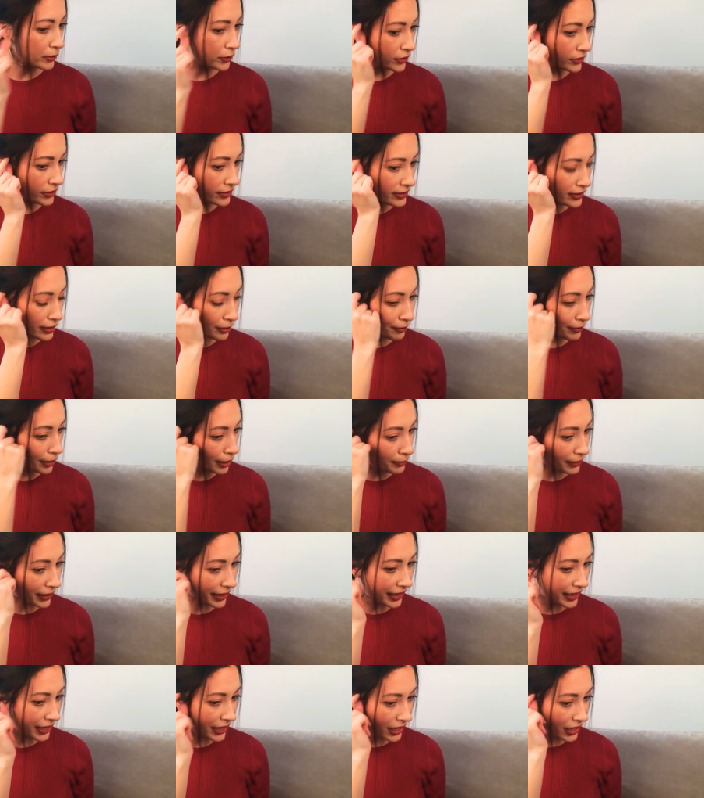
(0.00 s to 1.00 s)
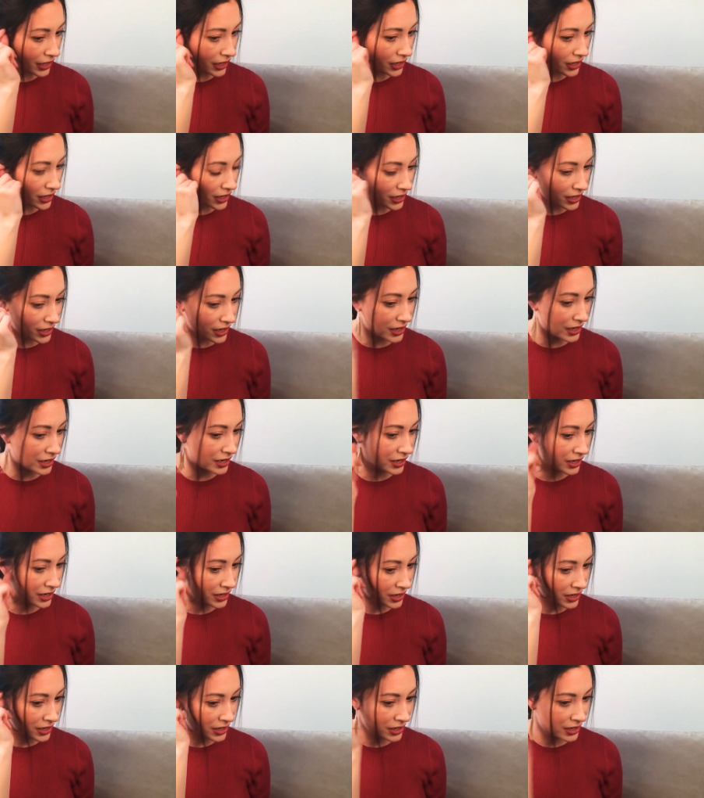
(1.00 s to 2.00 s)
Pull some by my ear.
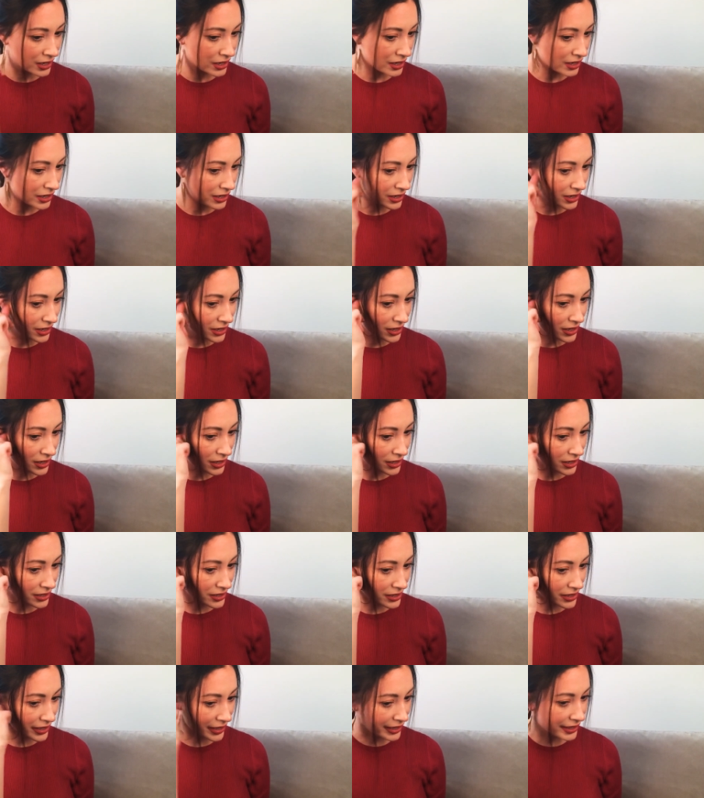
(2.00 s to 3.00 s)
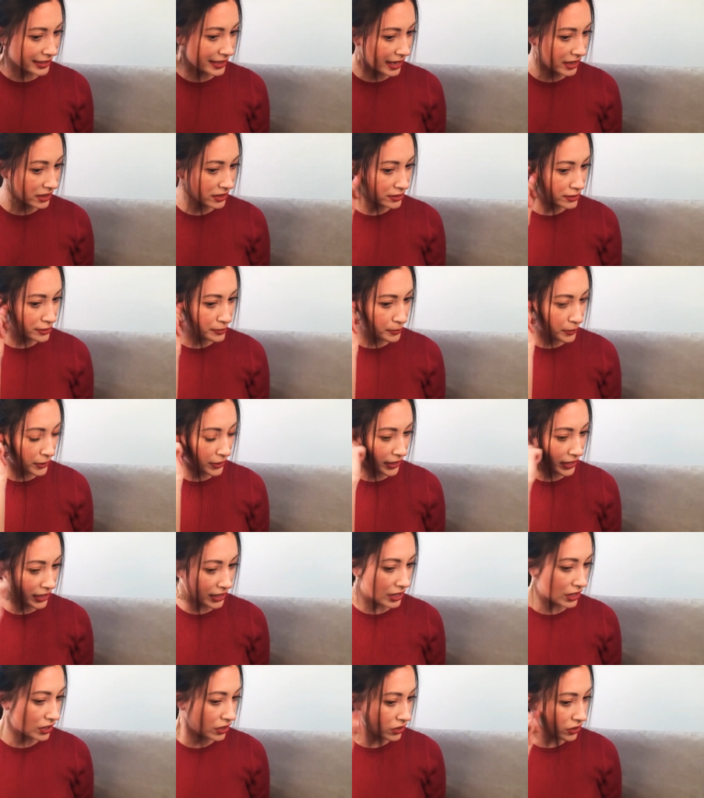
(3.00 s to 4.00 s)
I think that looks
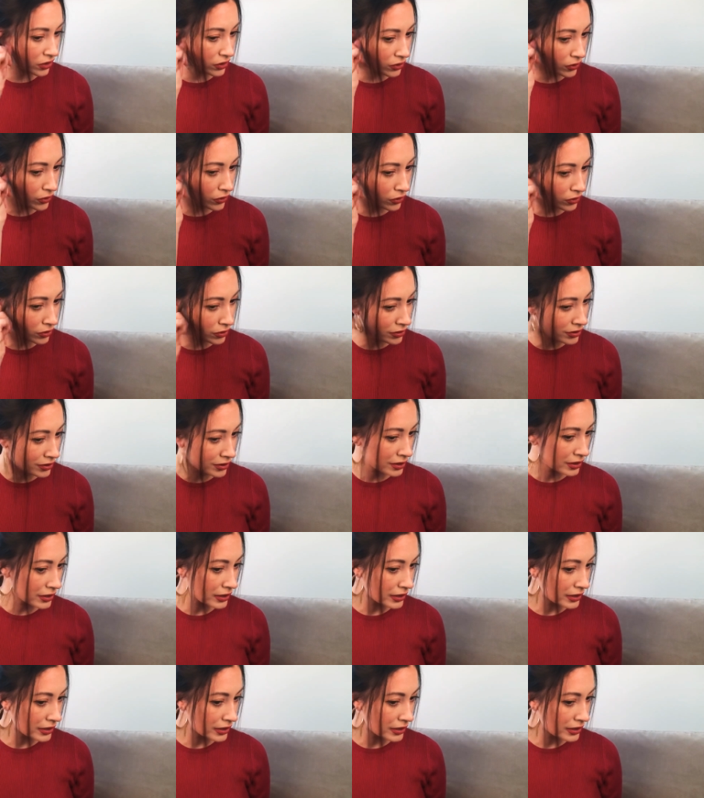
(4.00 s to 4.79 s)
pretty cute.